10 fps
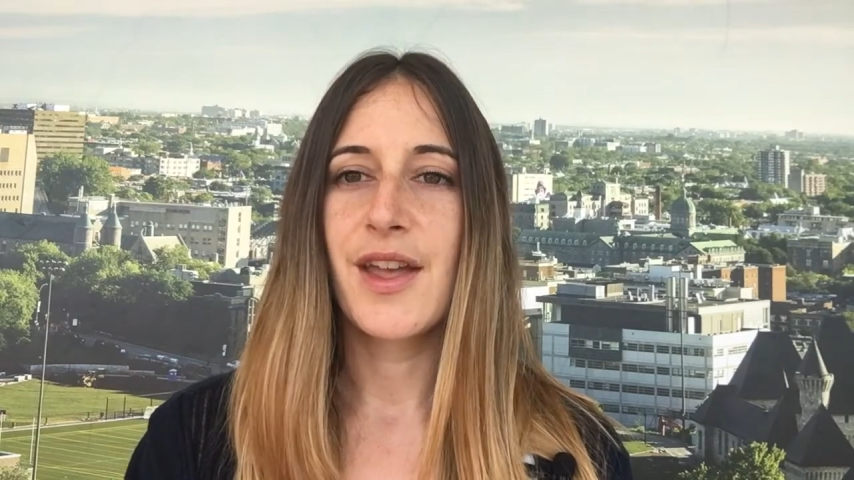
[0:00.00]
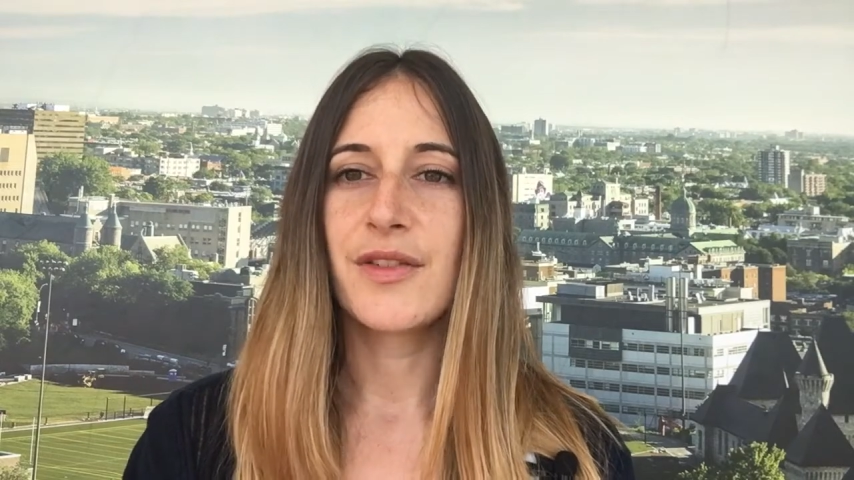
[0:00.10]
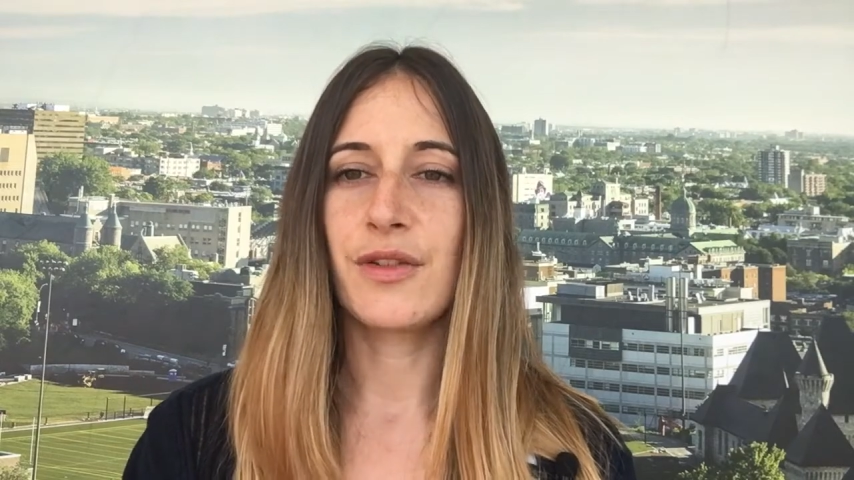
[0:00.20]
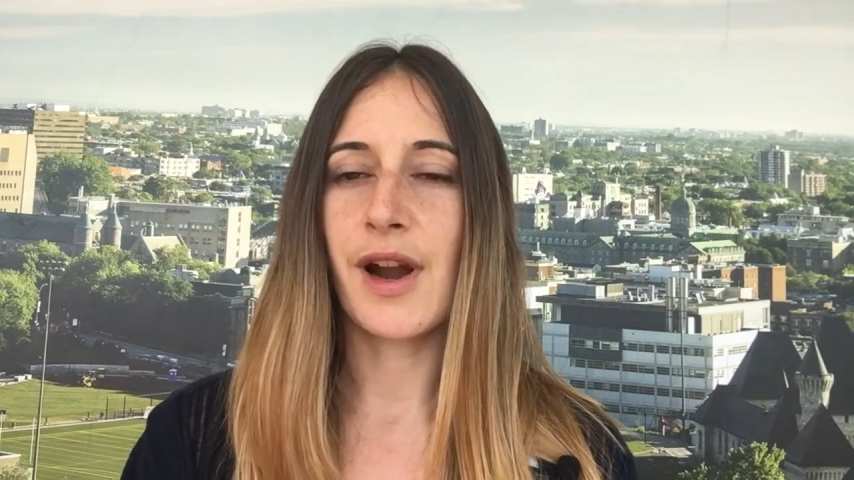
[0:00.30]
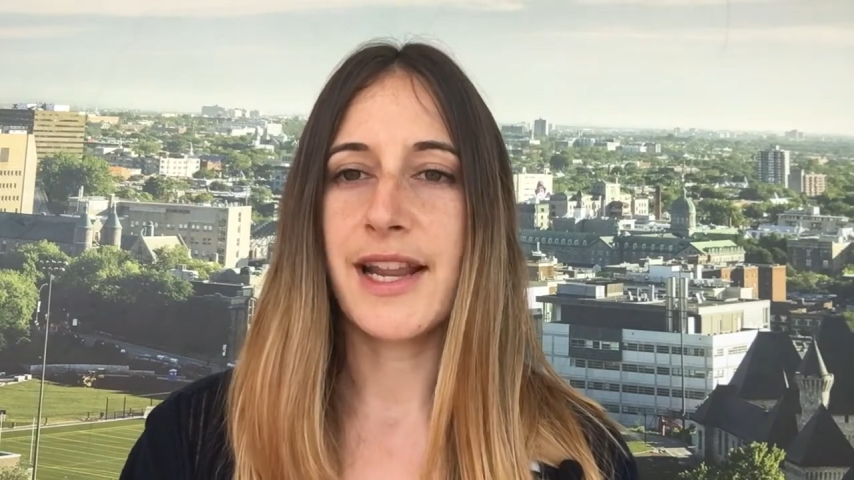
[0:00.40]

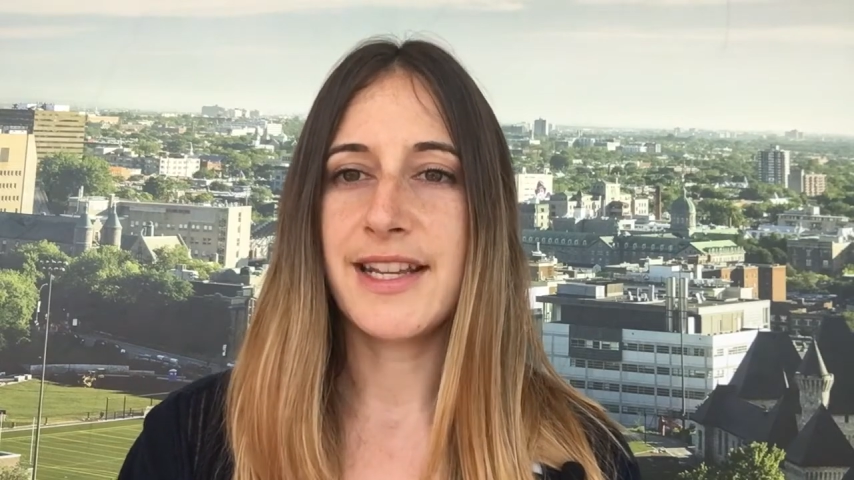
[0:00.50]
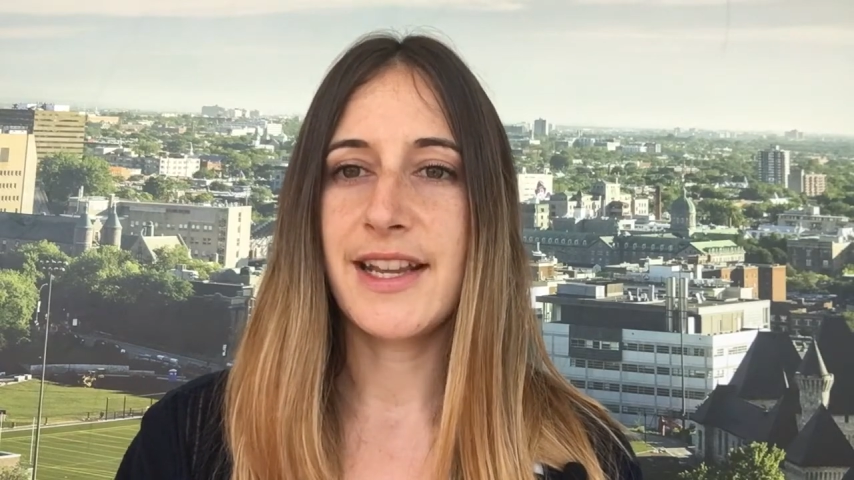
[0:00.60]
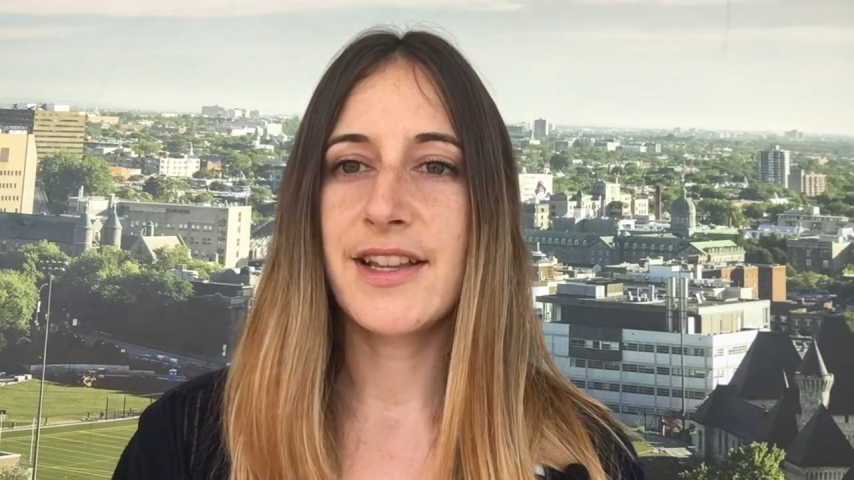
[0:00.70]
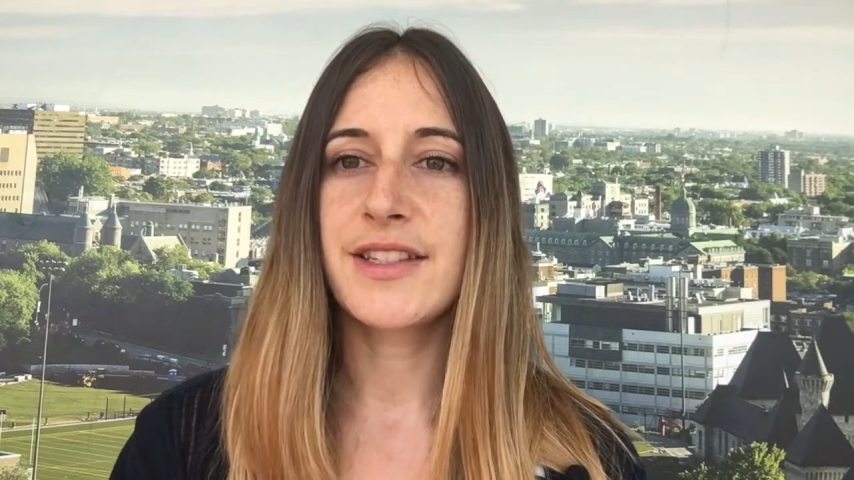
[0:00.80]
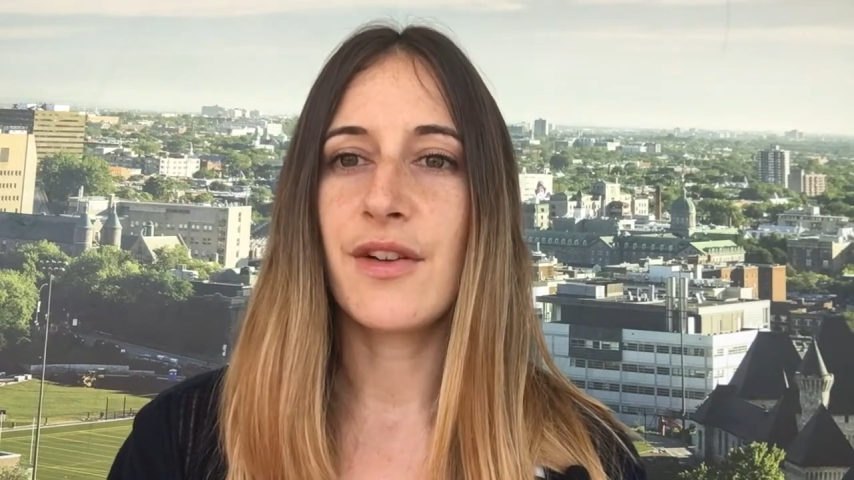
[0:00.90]
For
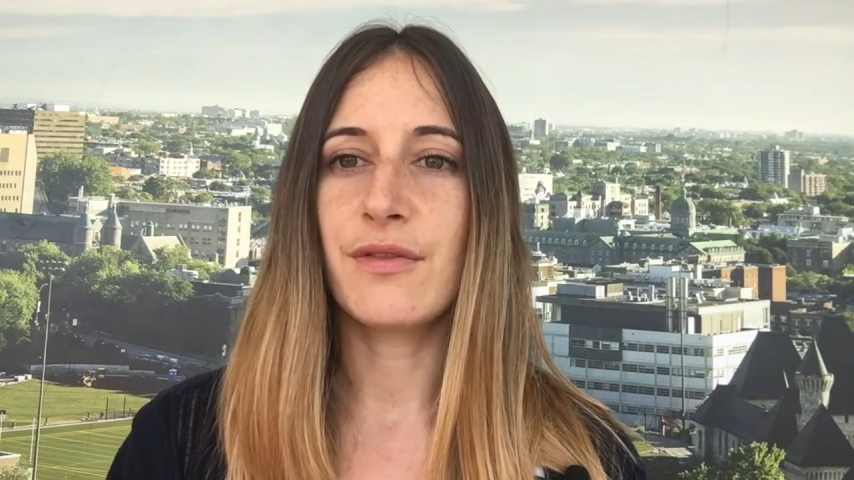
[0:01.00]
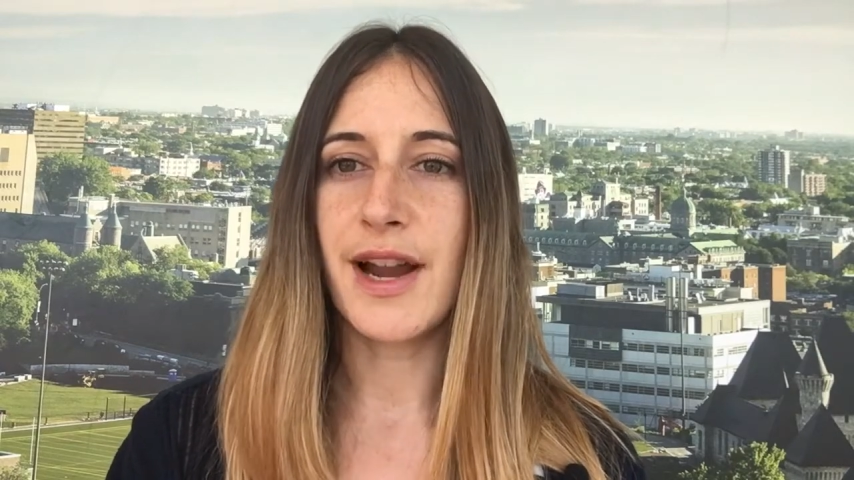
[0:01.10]
ideas of